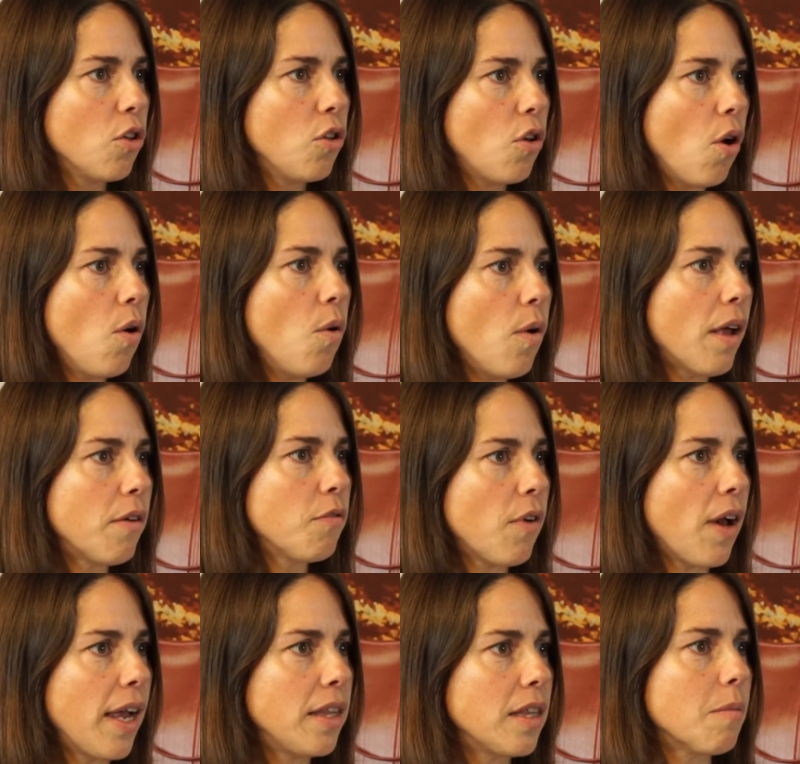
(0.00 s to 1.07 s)
Go and
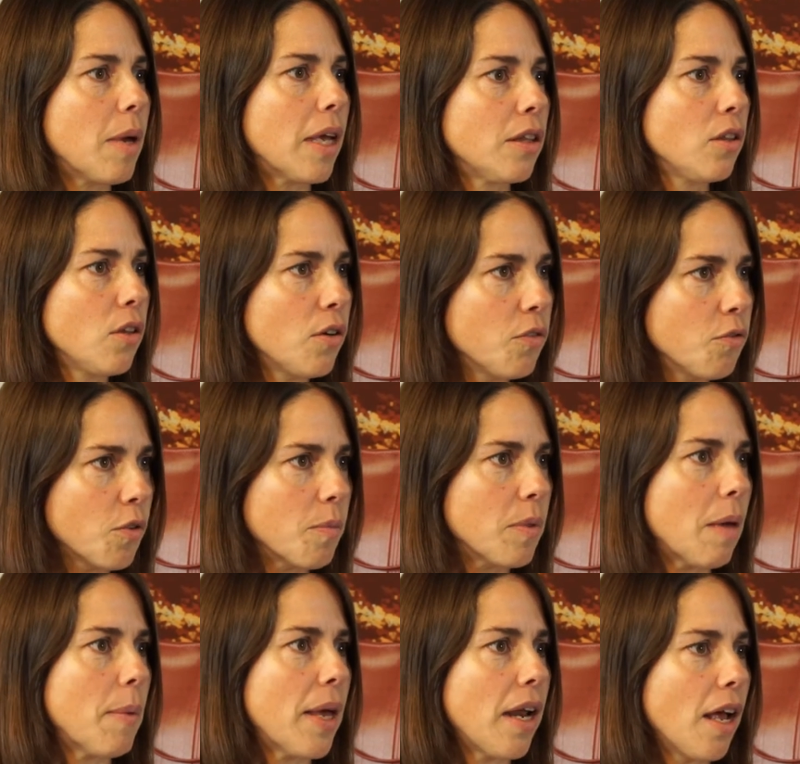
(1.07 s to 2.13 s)
find them and learn from
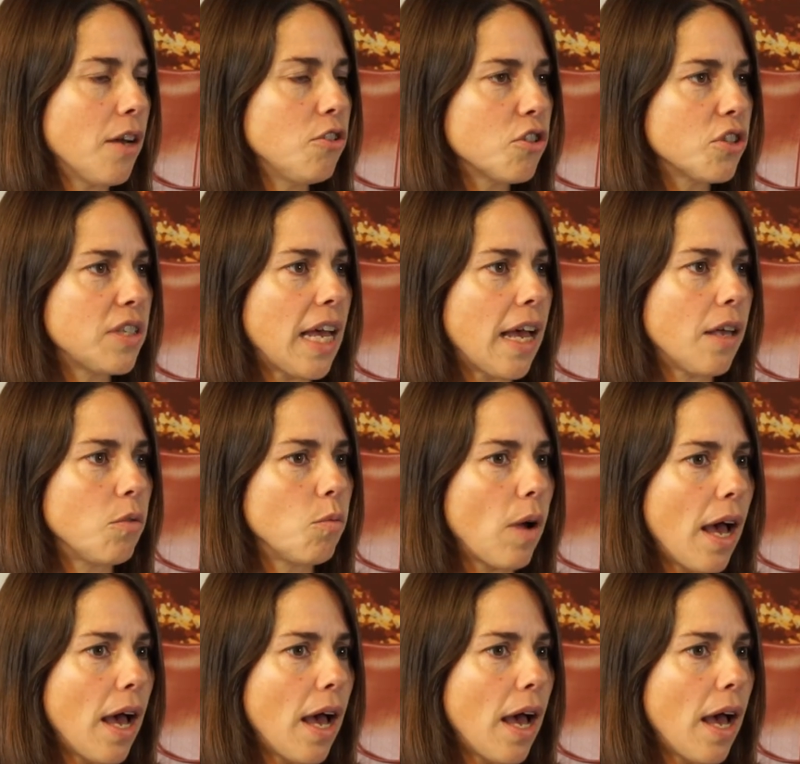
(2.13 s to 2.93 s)
them and understand,